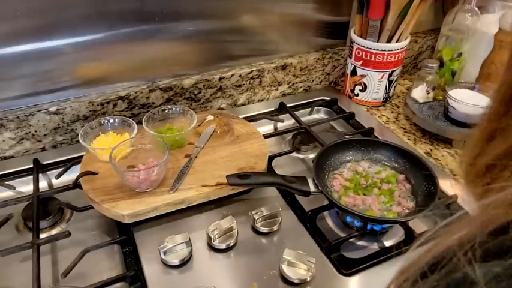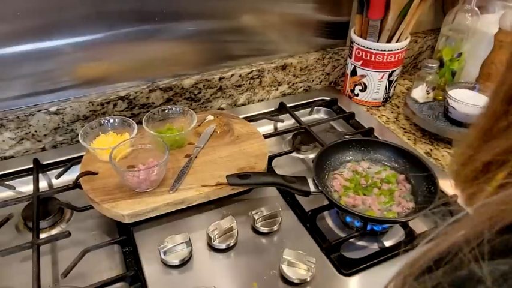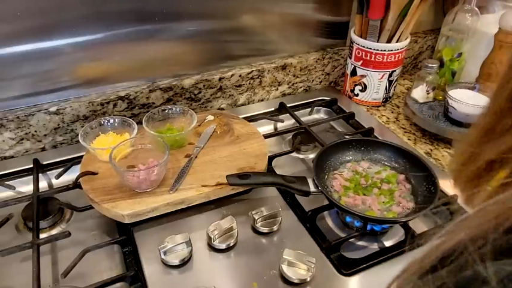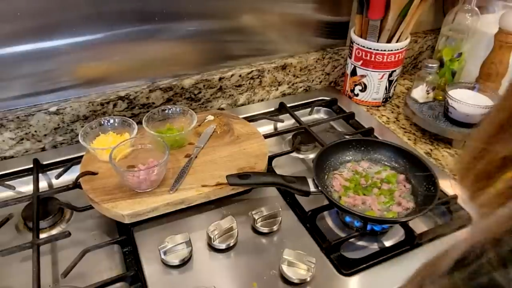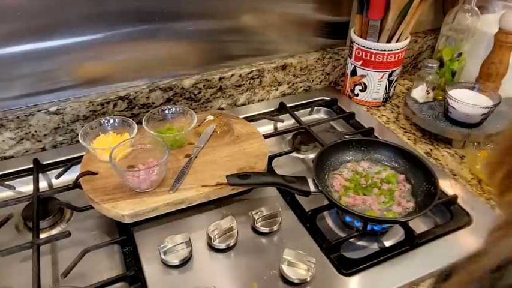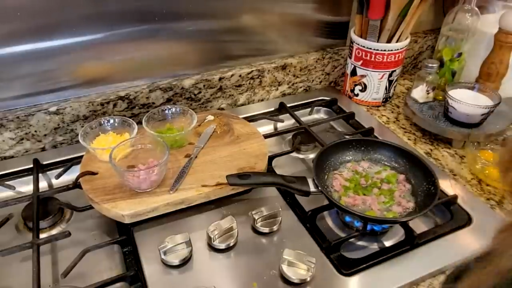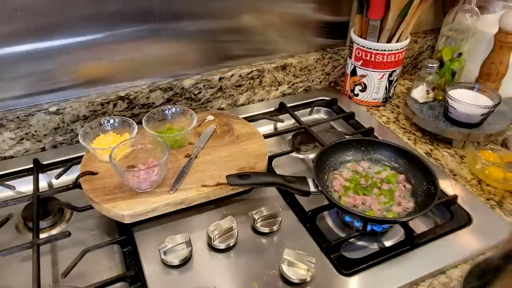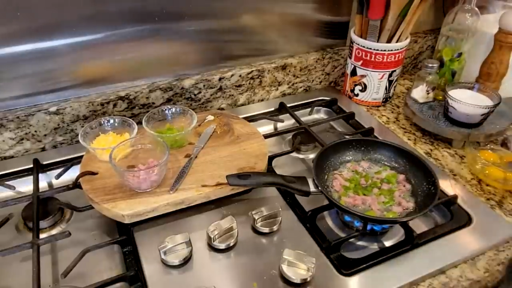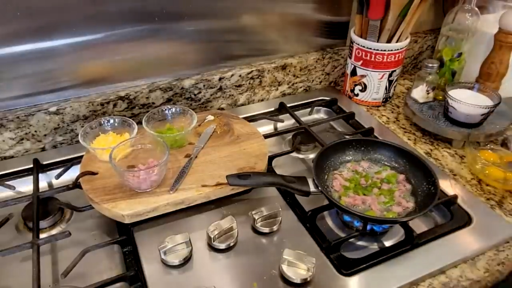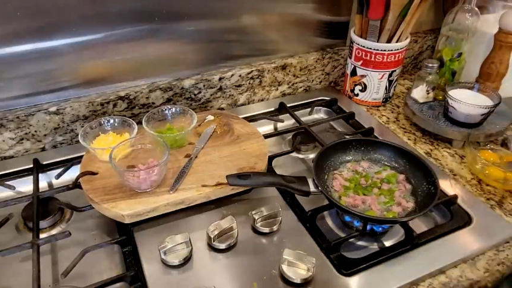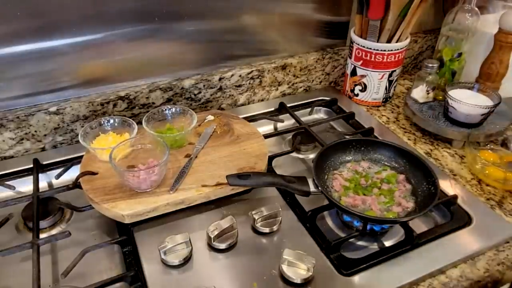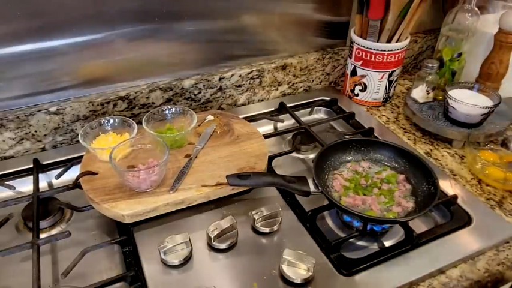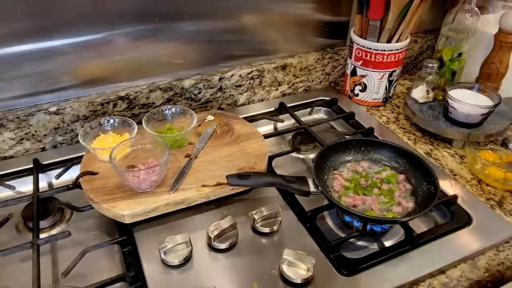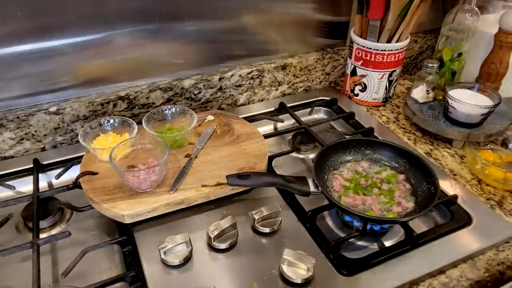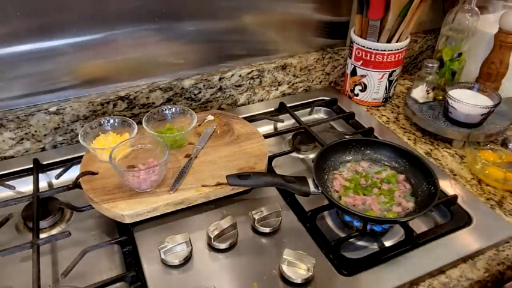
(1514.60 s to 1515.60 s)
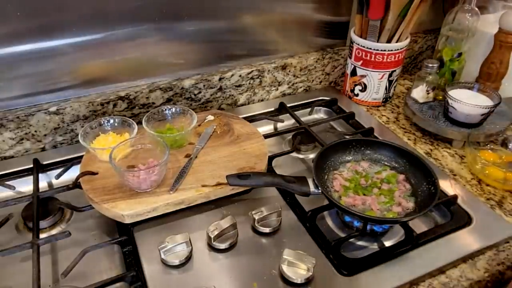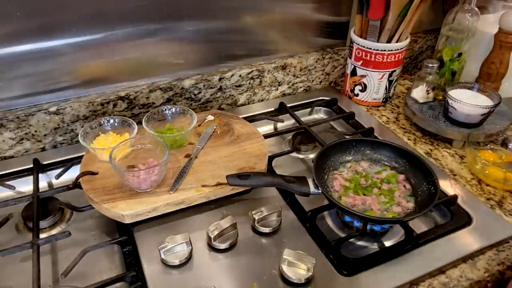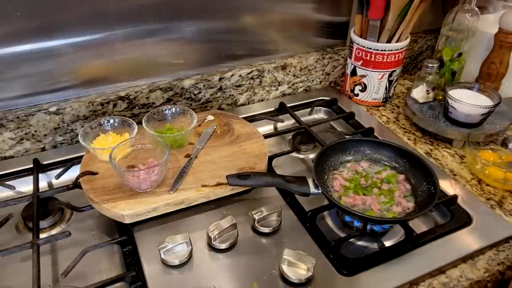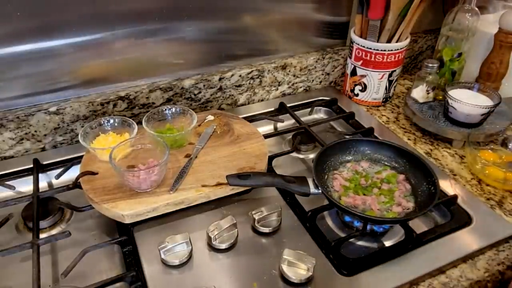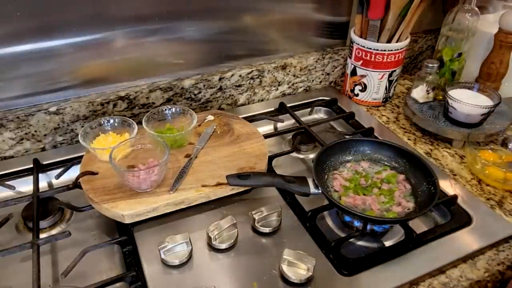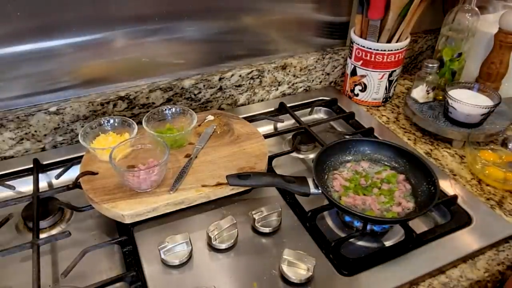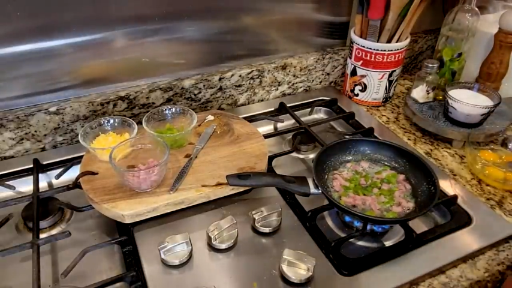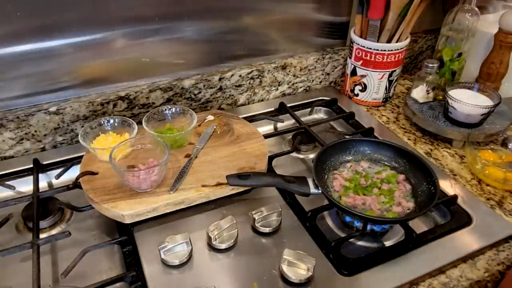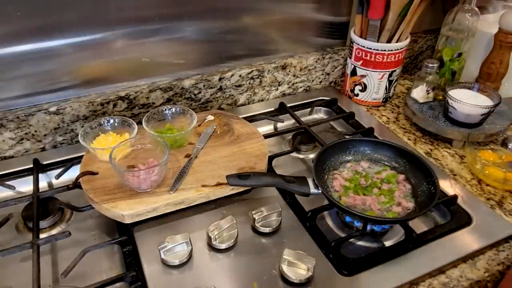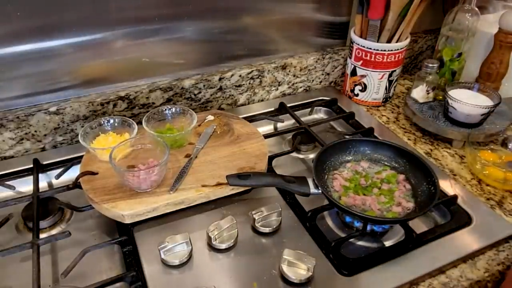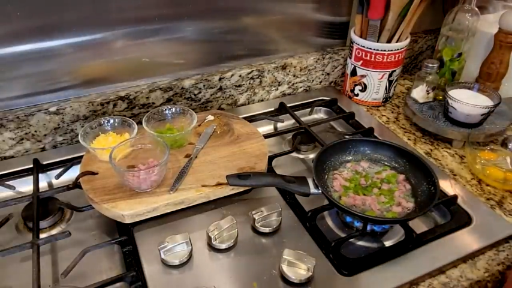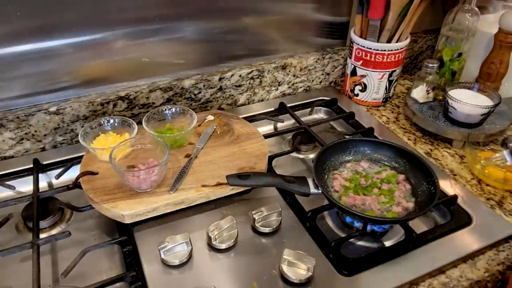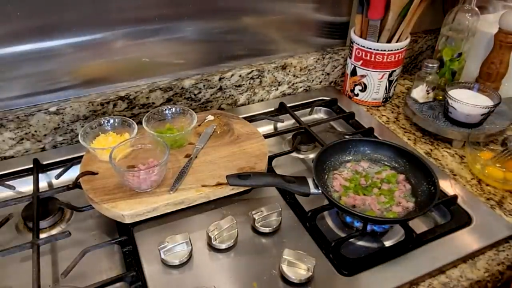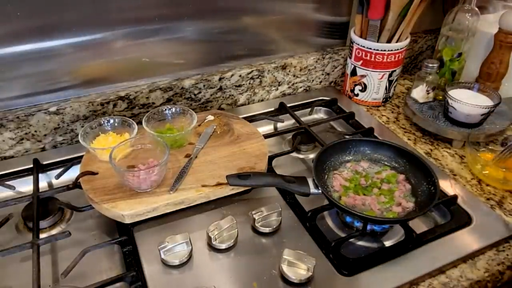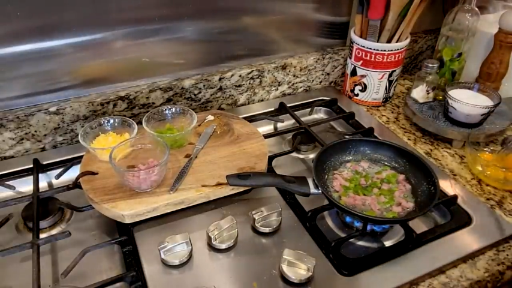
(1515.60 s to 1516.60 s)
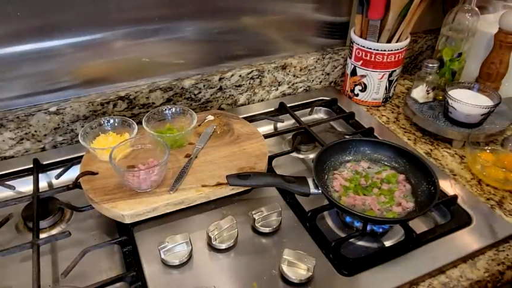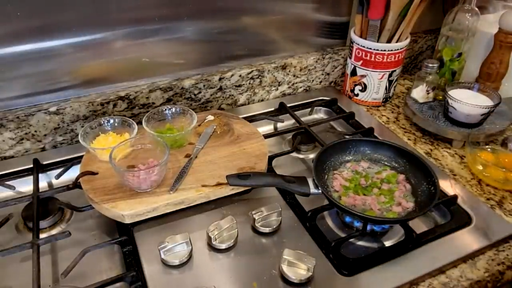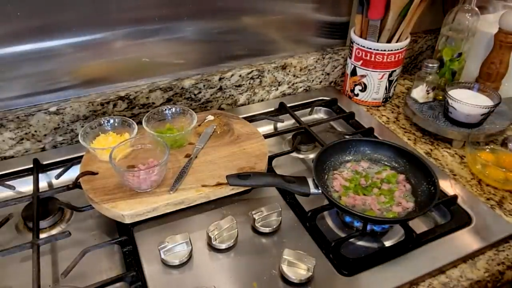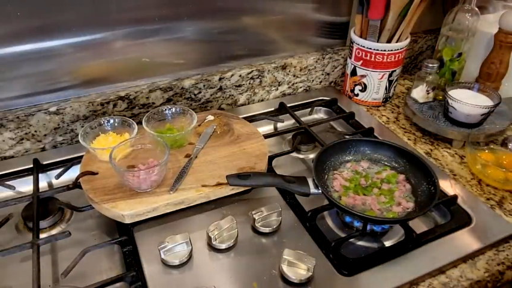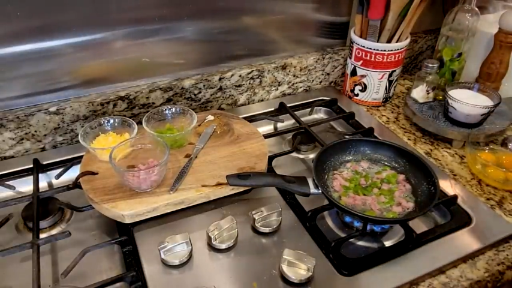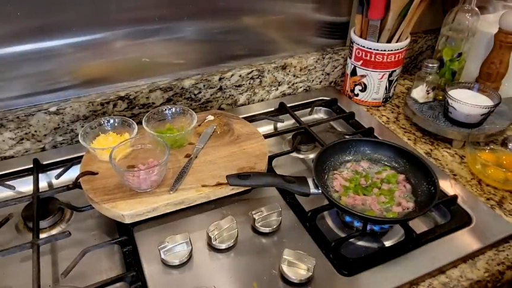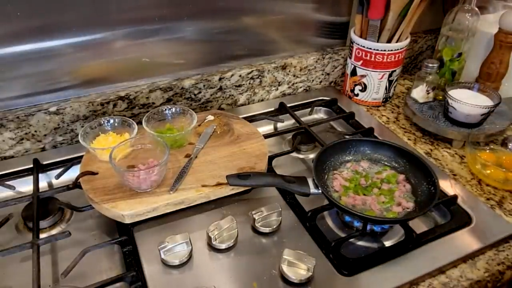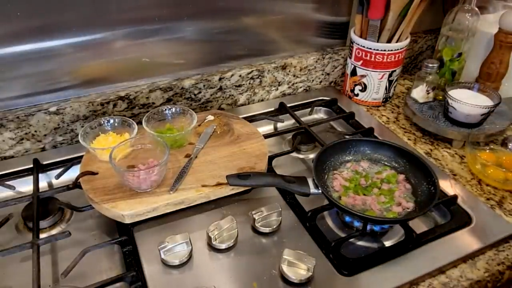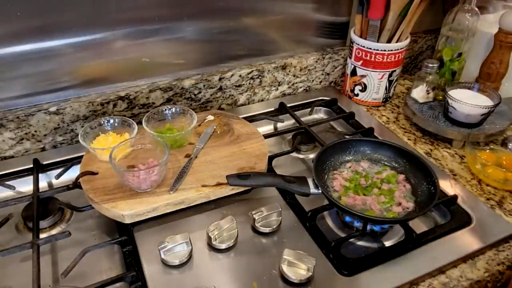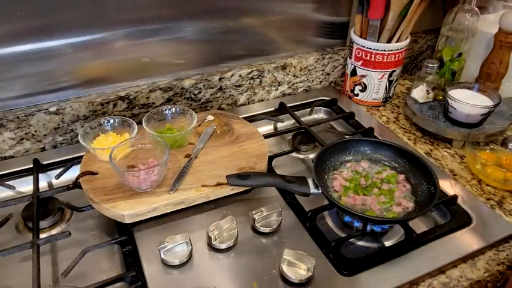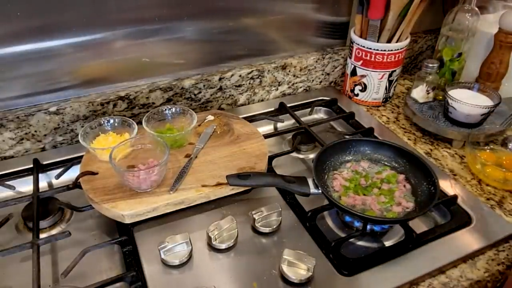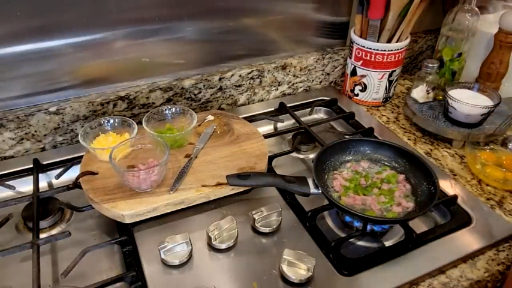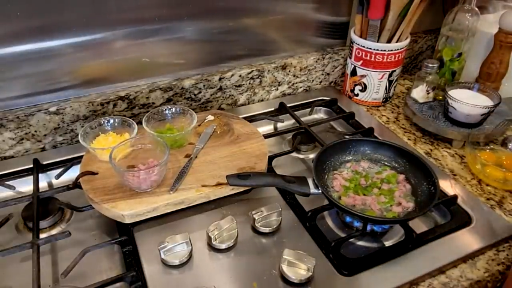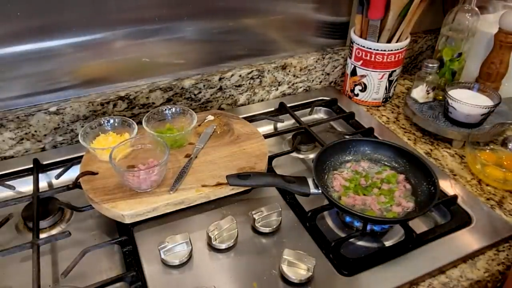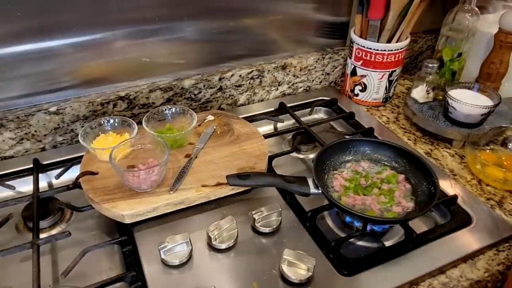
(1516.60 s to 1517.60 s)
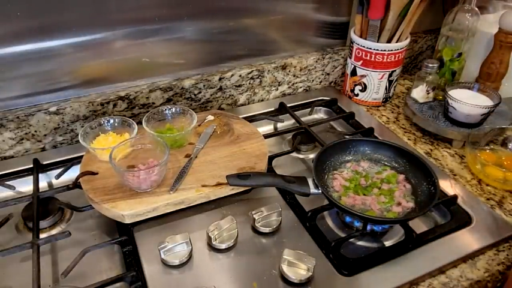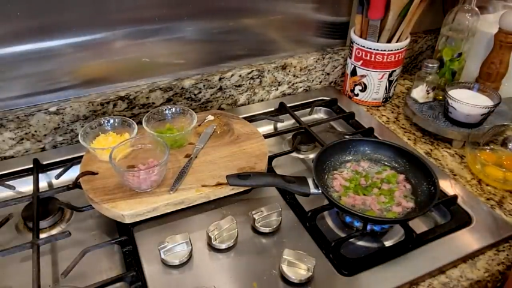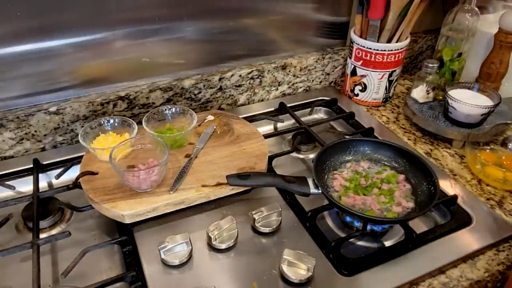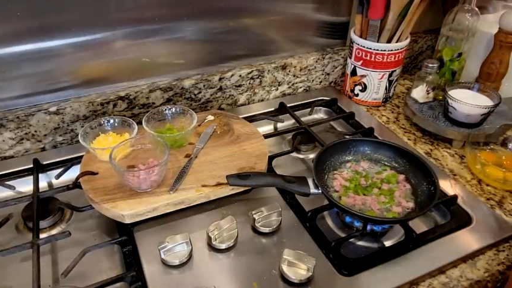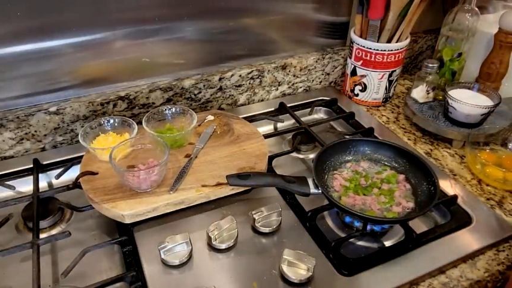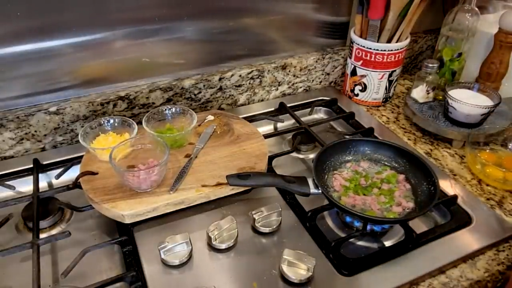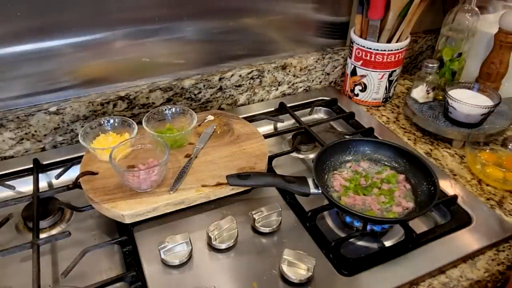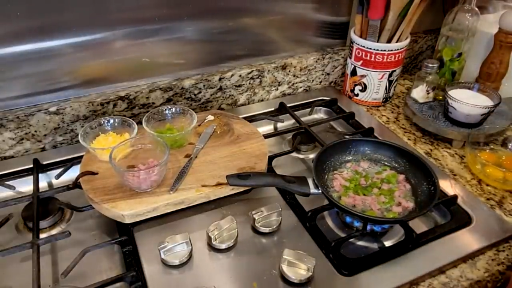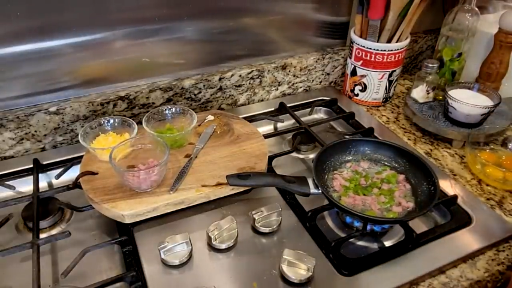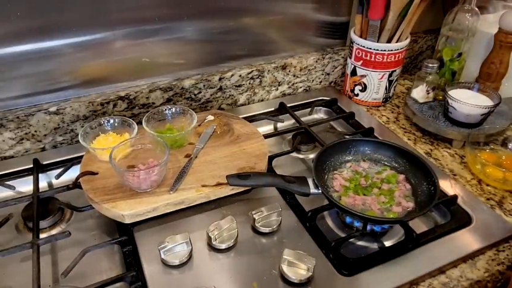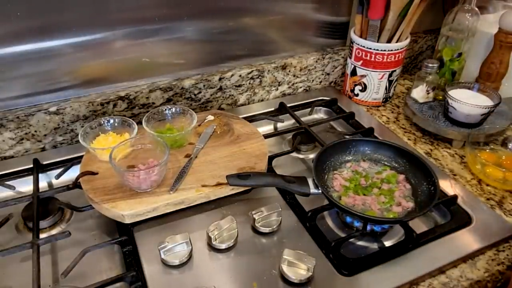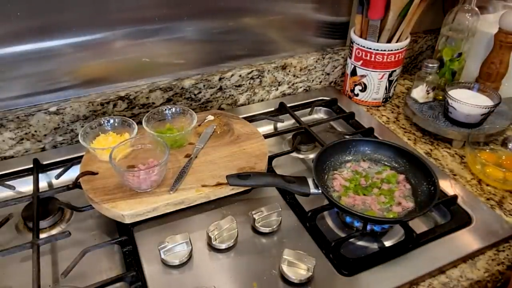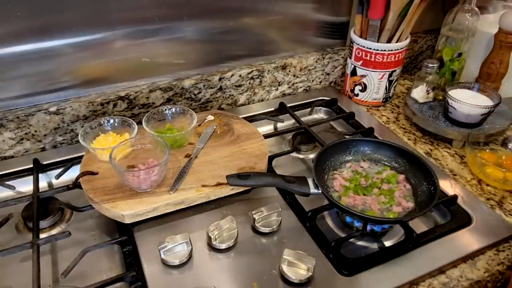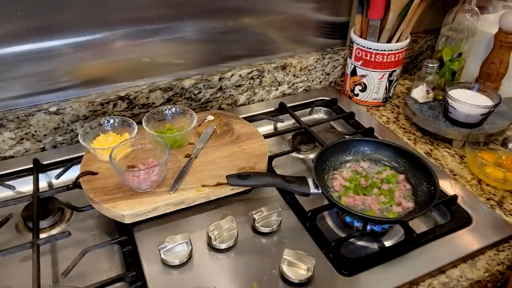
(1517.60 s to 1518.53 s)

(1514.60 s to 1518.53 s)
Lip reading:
(no speaker visible)